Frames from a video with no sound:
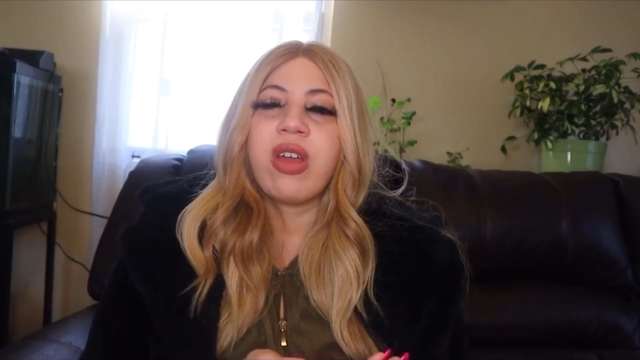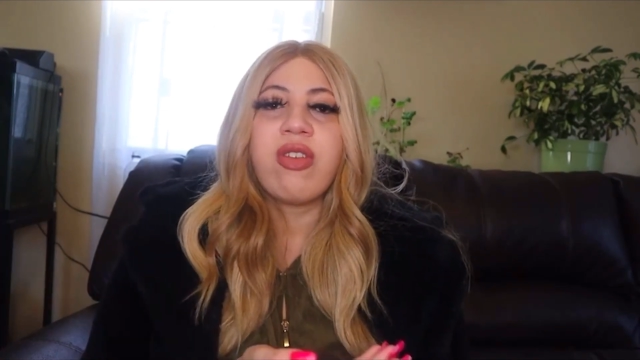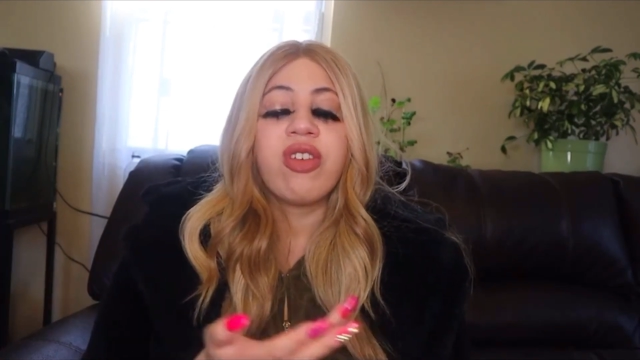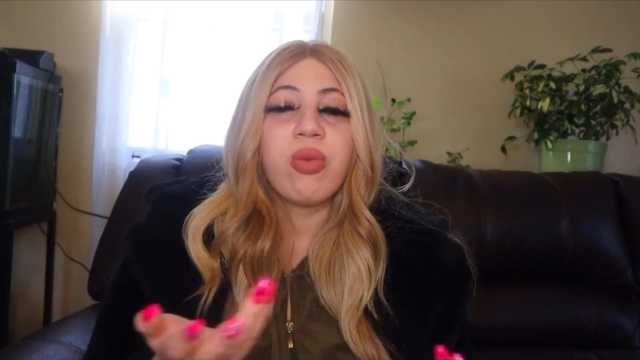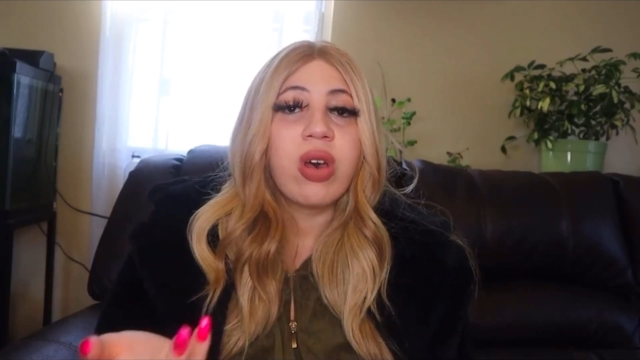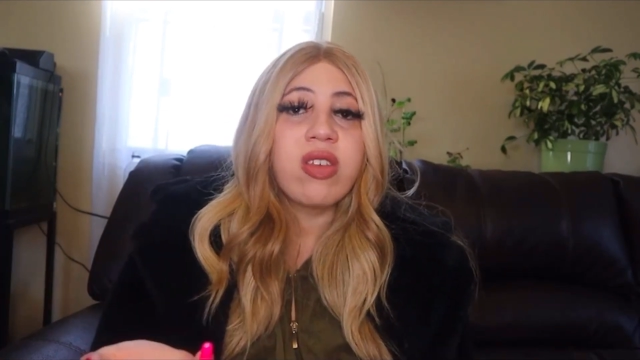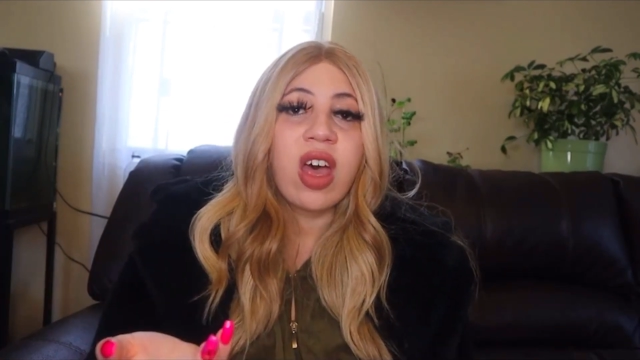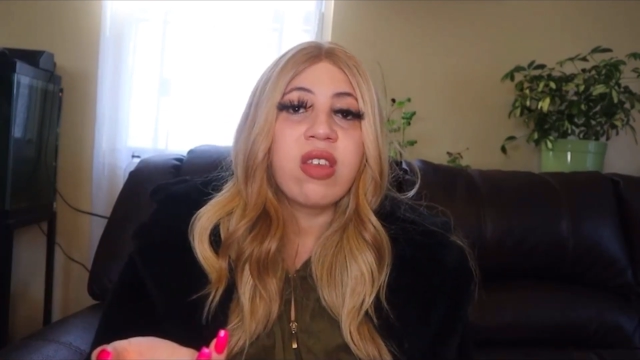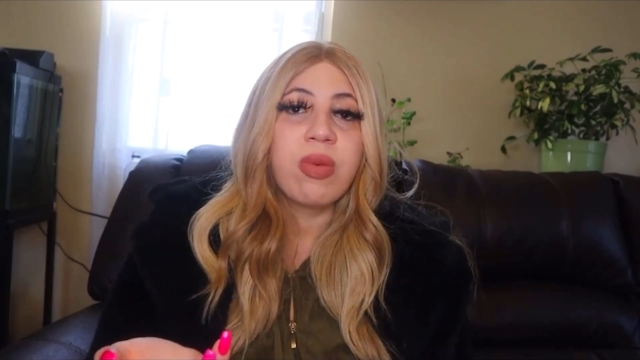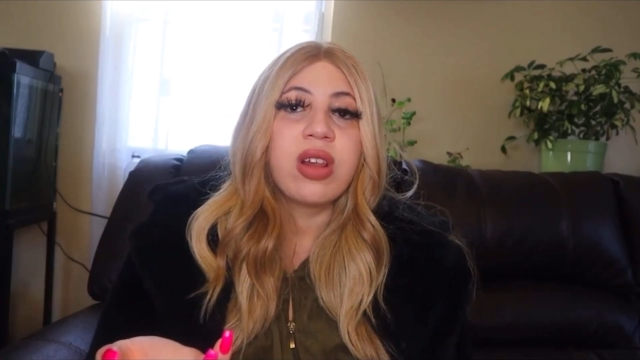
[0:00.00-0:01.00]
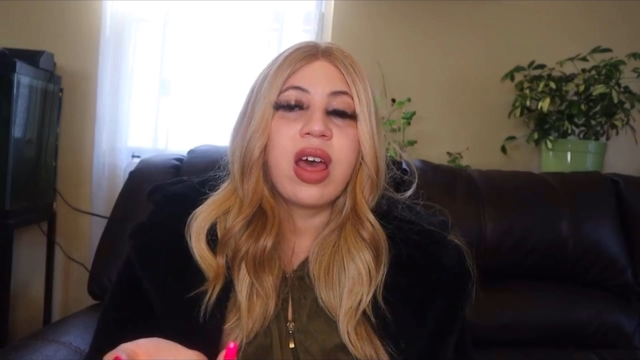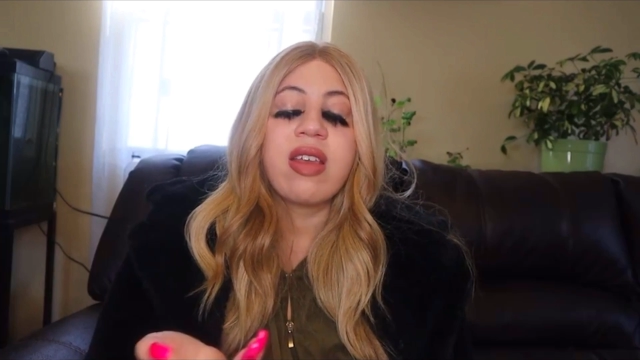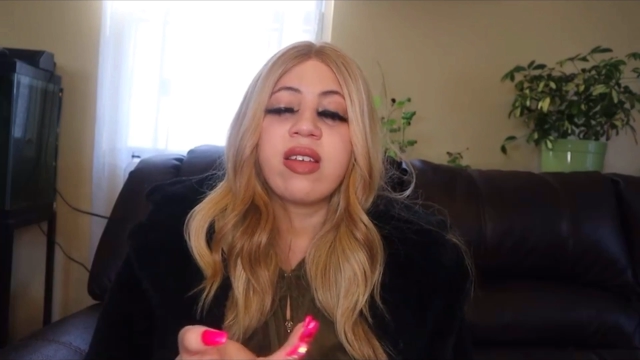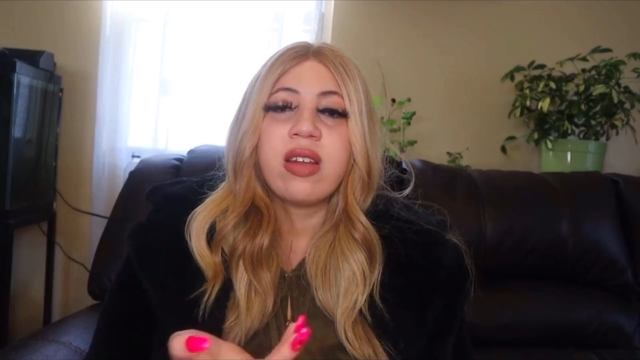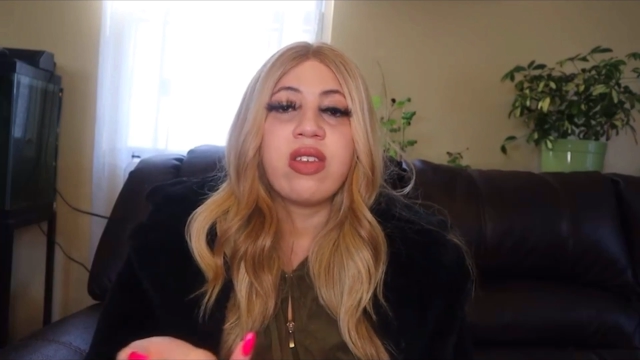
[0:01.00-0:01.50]
If she was
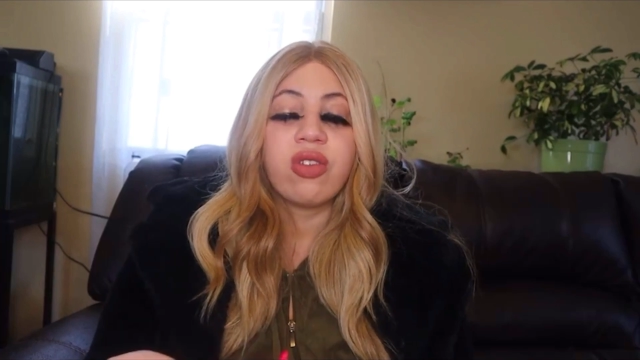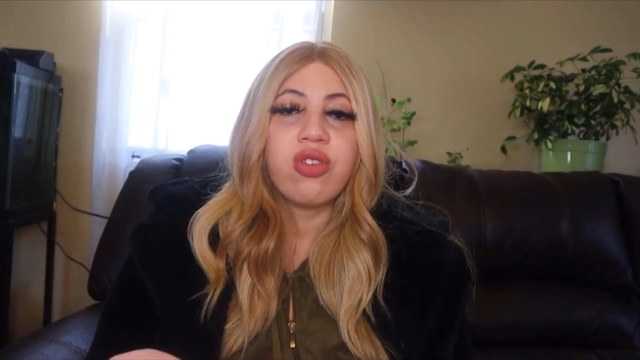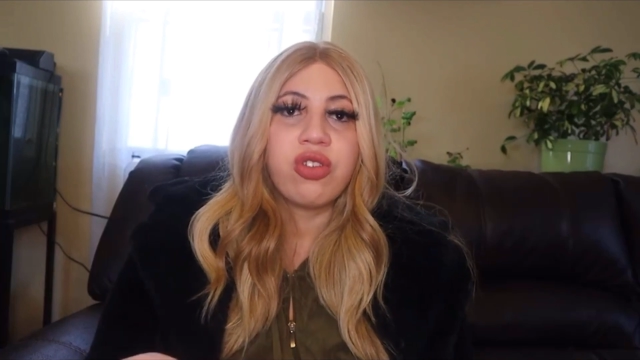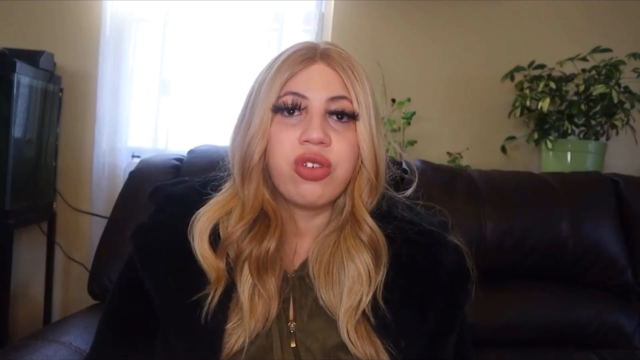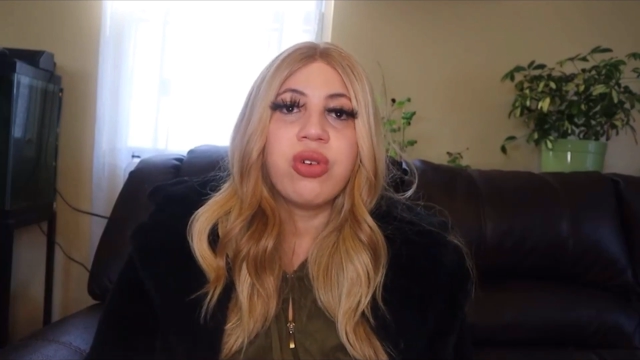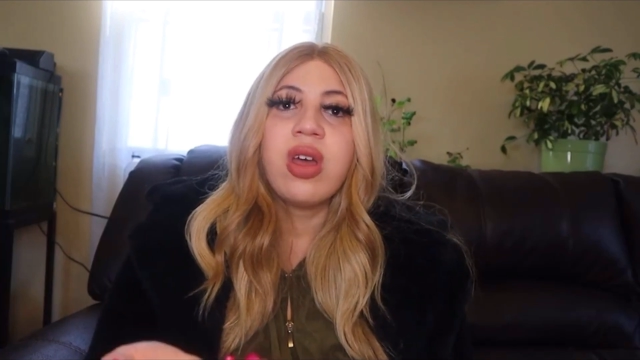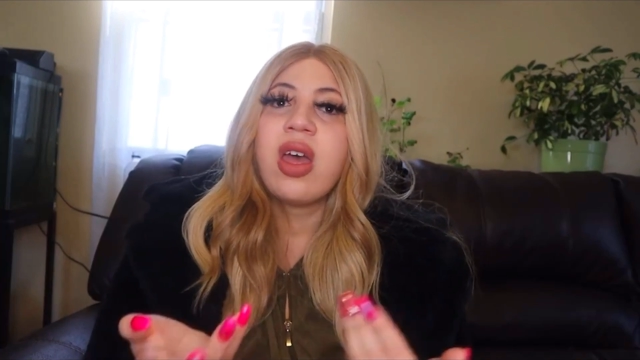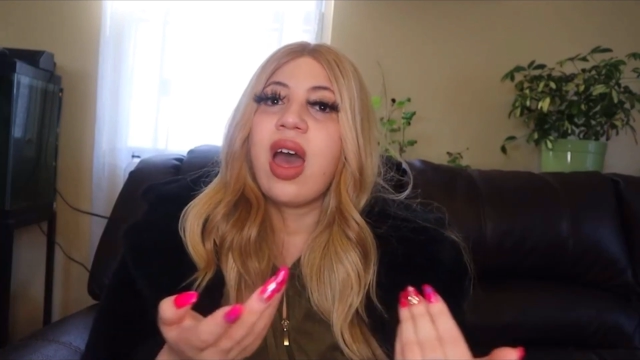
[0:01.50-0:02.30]
hospitalized, and this is true,